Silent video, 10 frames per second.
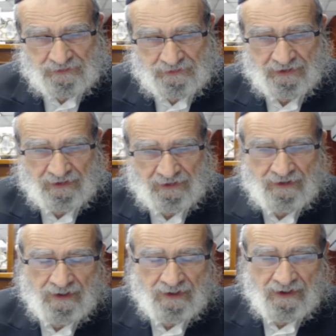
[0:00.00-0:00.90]
was the
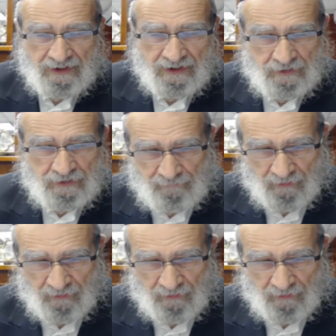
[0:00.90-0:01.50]
meaning of the